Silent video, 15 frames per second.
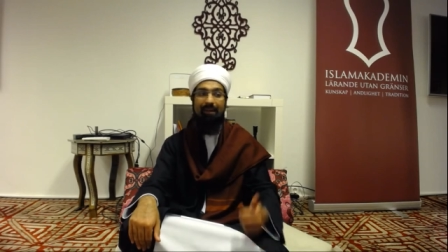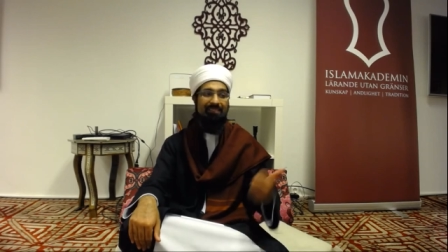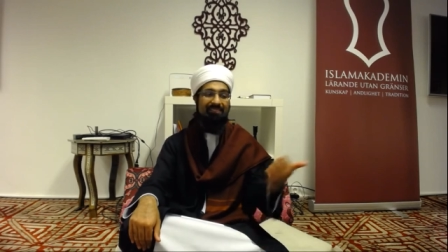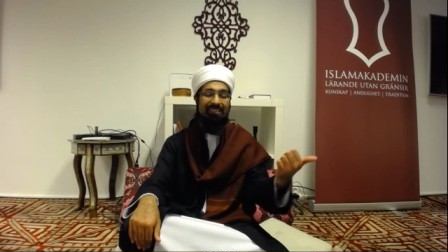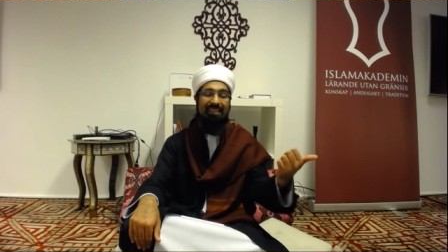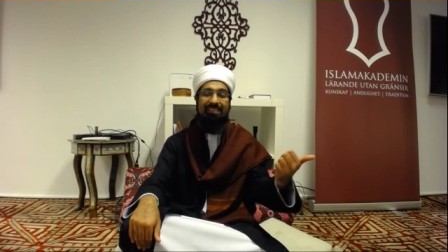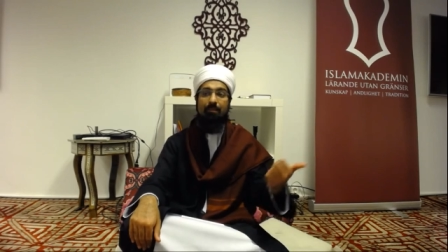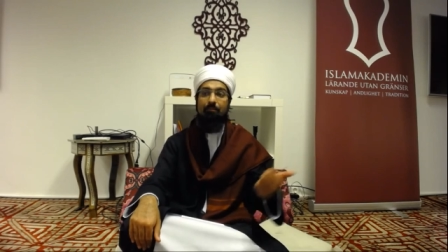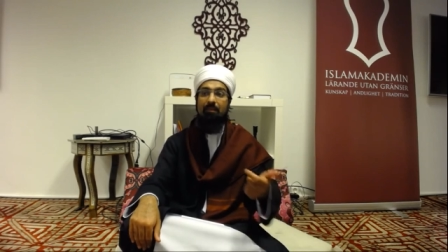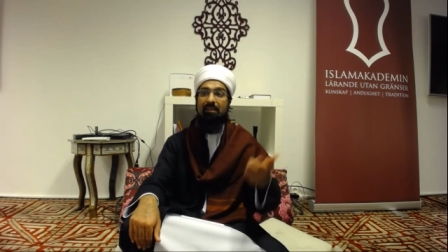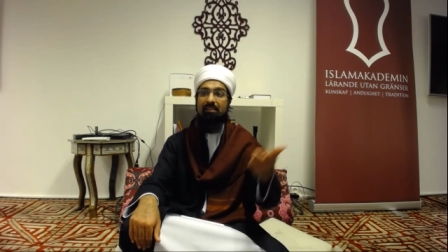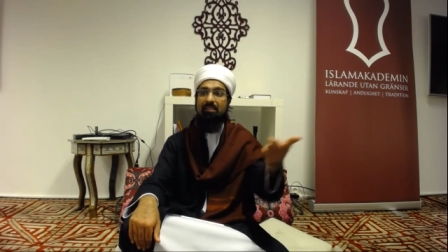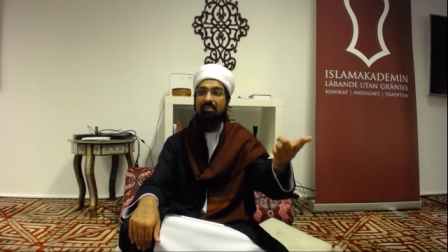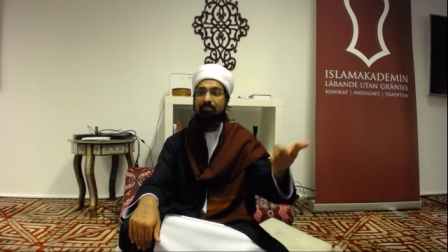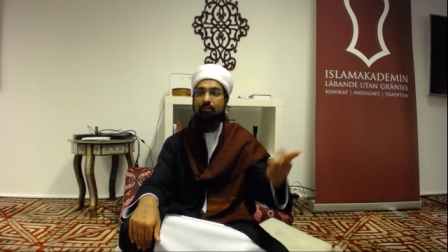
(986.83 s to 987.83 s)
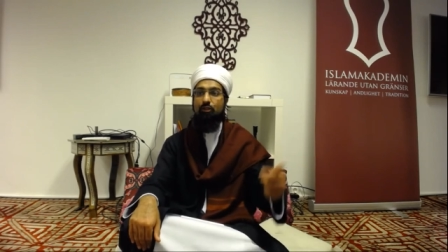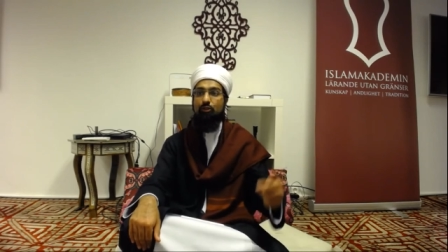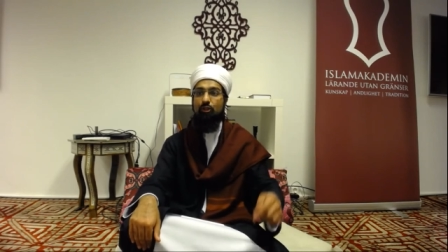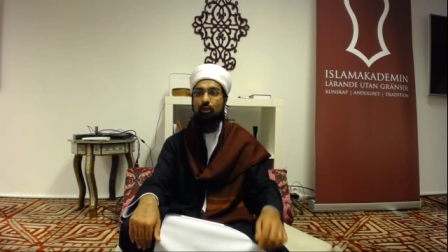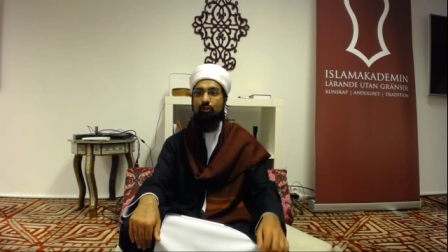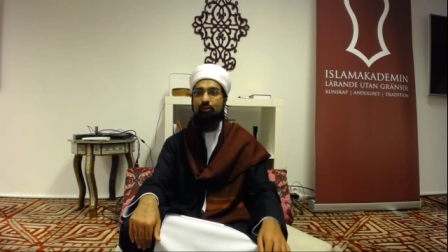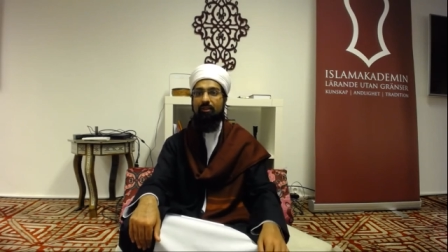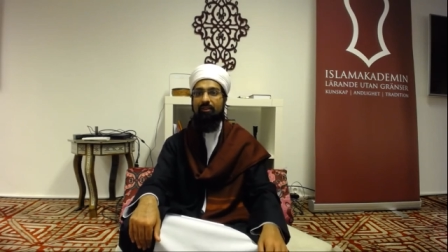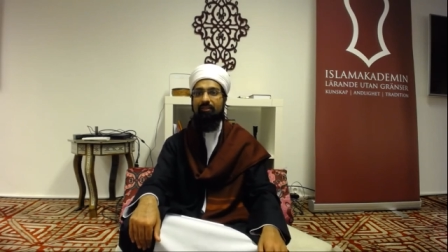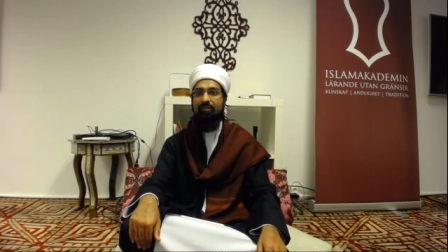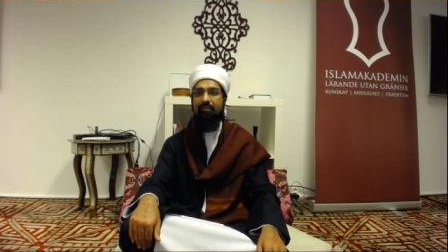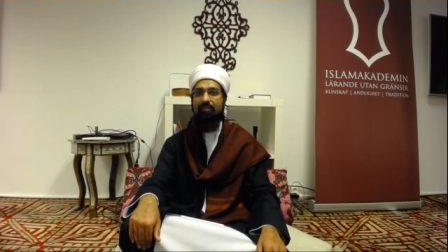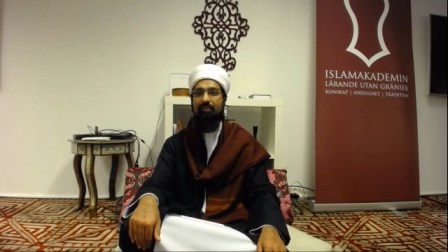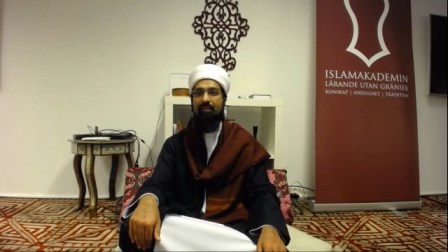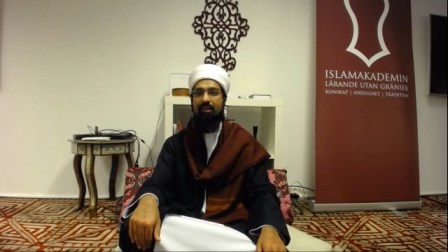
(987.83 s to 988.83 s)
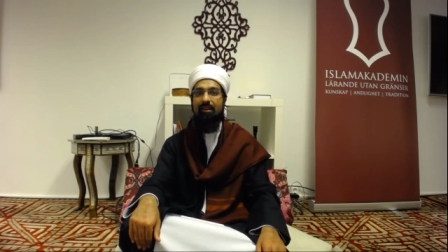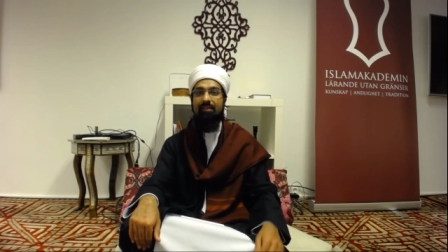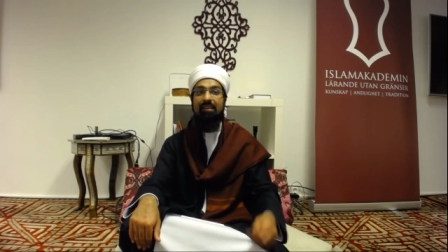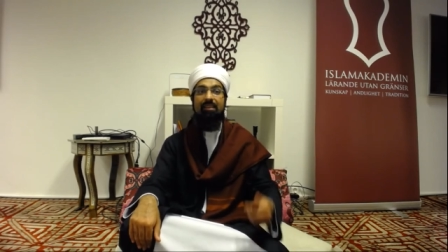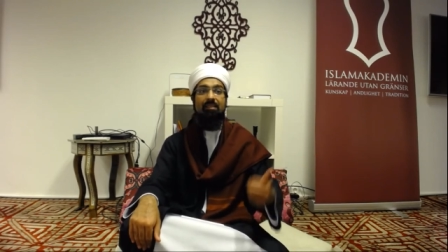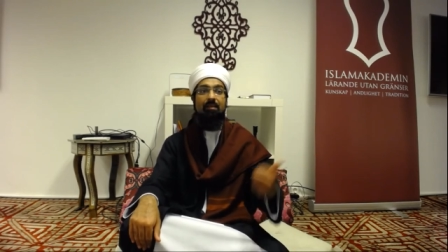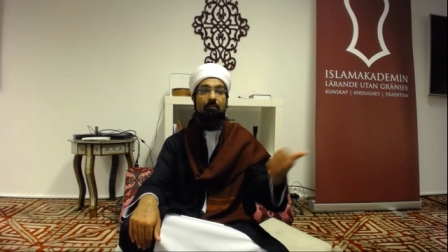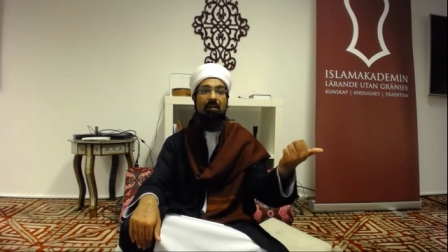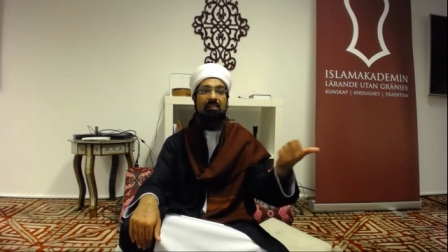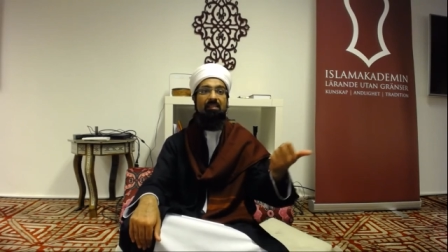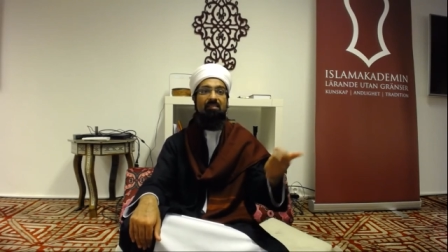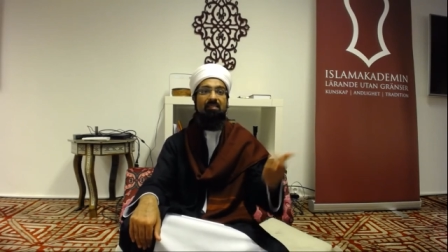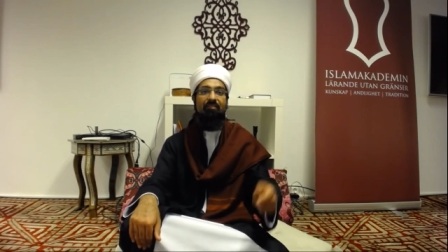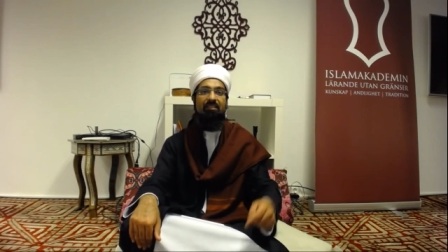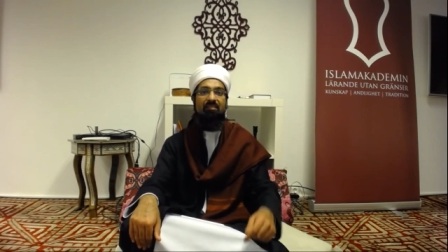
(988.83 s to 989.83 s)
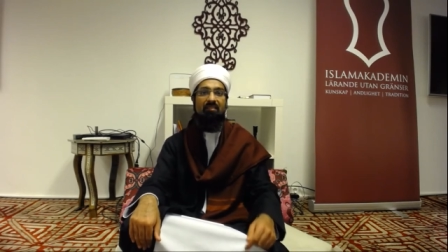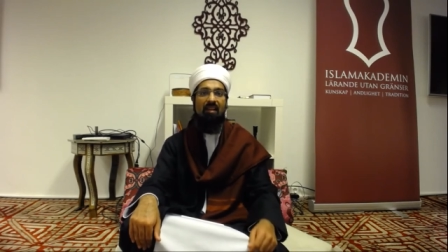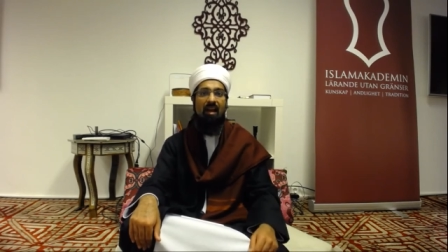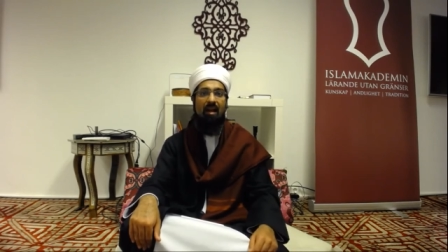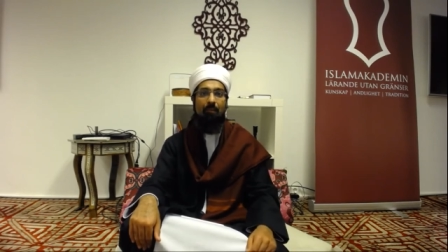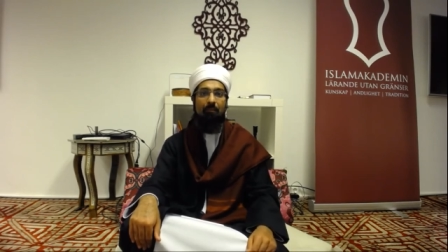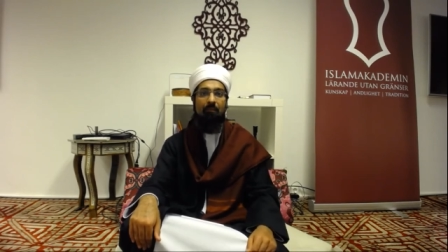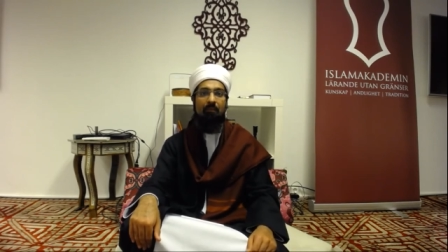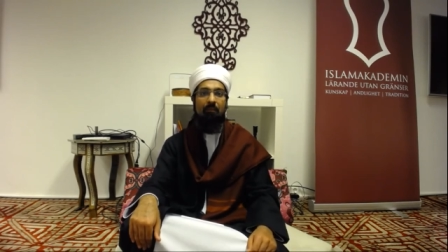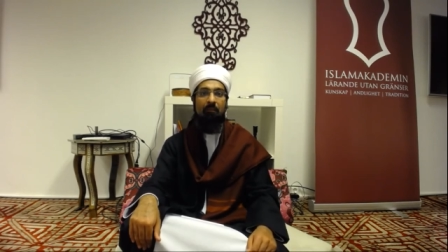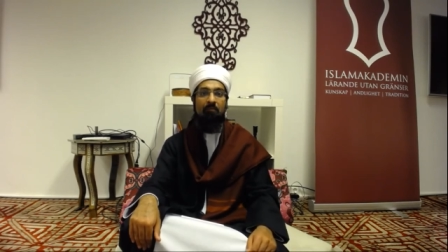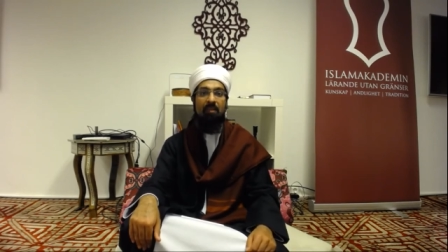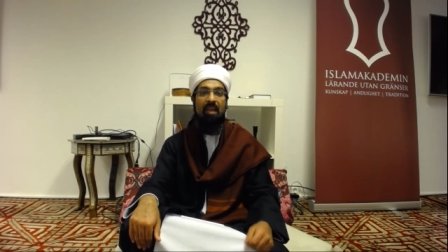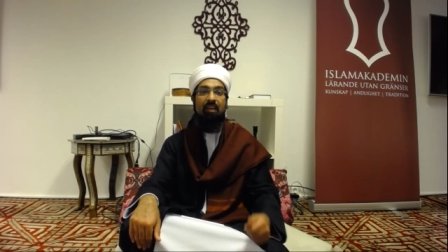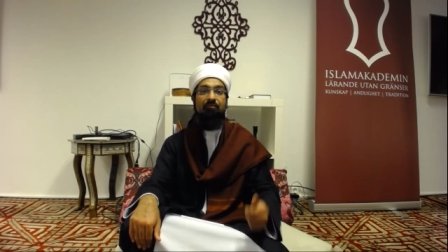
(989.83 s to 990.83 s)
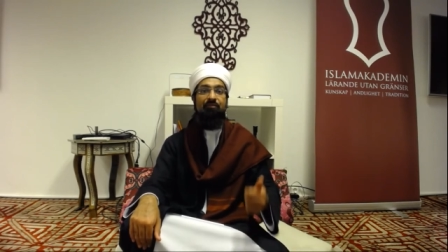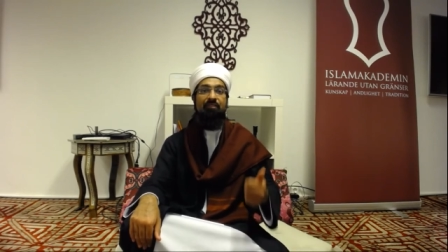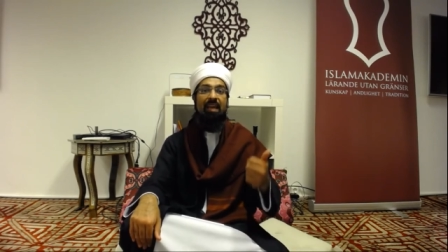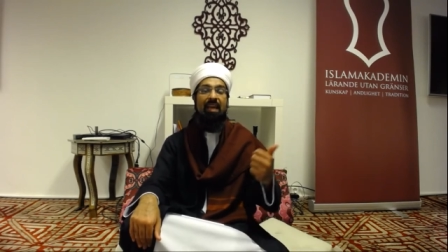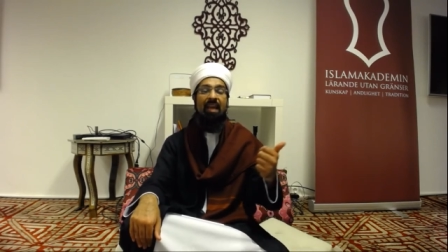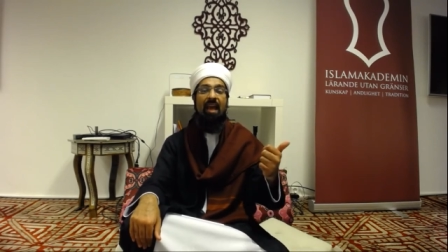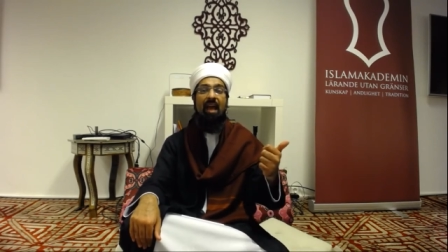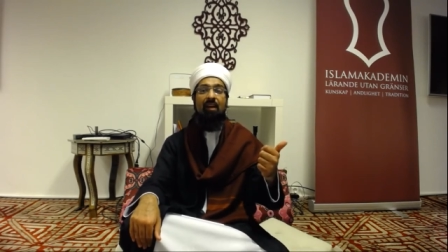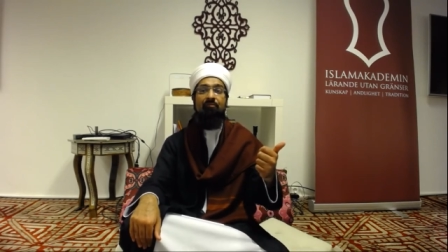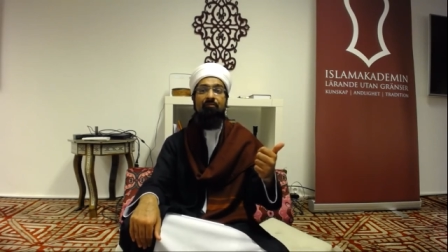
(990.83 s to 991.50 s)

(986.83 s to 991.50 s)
they're the mothers of the children. They're the mothers of Islam. If they have